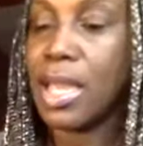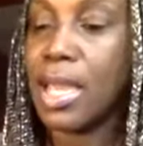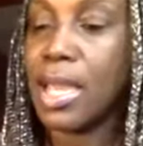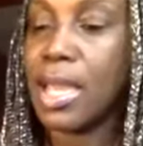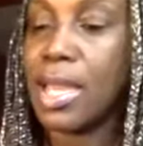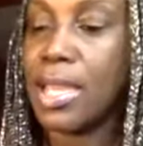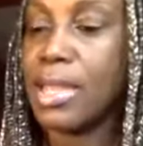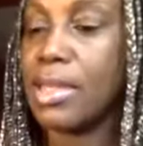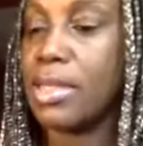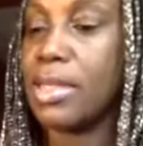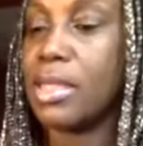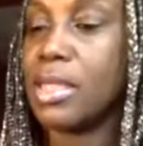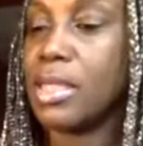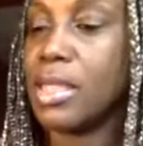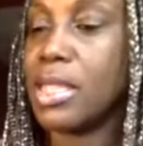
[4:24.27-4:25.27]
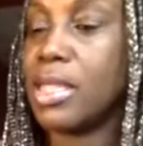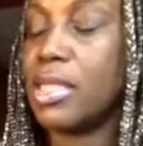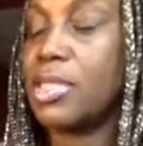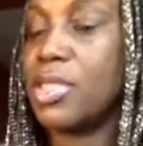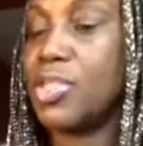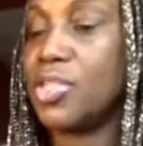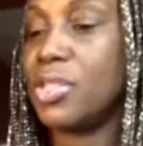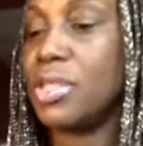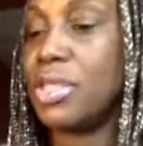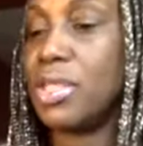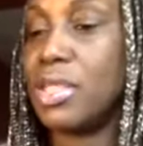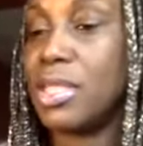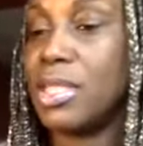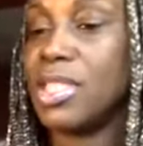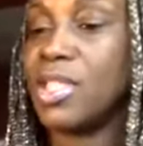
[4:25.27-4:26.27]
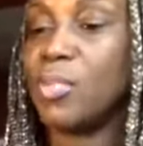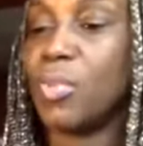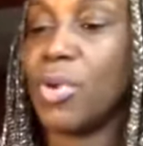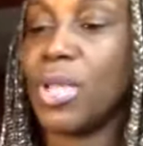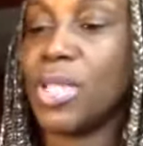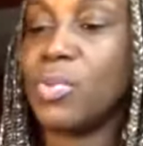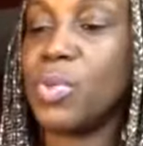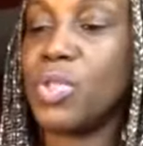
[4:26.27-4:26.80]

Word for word: And in addition to these sprays,